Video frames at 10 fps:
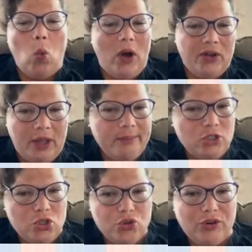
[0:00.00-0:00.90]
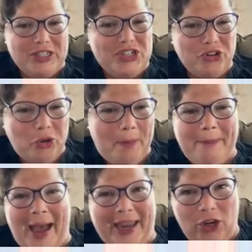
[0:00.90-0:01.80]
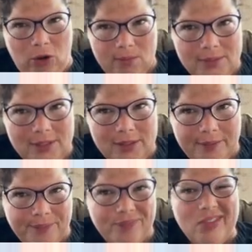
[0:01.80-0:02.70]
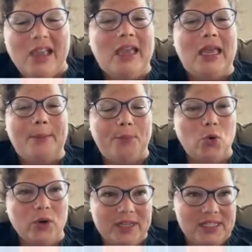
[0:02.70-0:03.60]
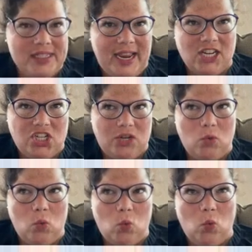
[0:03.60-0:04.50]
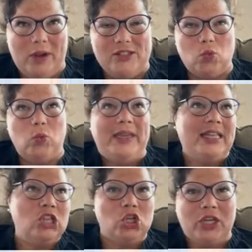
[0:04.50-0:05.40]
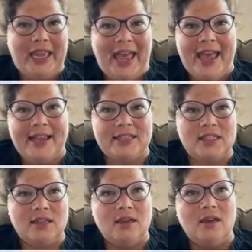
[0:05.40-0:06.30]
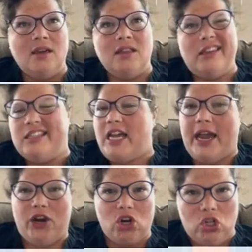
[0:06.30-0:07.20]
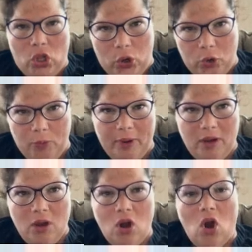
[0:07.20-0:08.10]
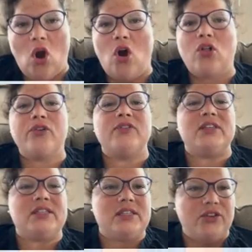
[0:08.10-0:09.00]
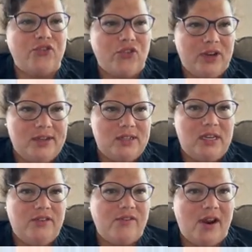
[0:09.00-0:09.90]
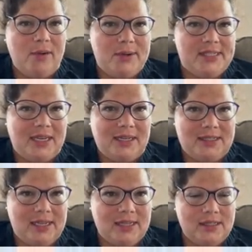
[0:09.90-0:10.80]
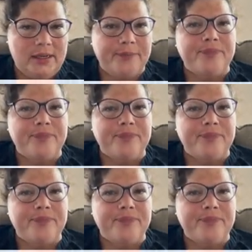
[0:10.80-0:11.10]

Welcome to Terrestrial Biomes. Important section as we look at the entire globe, all of the different environments that exist.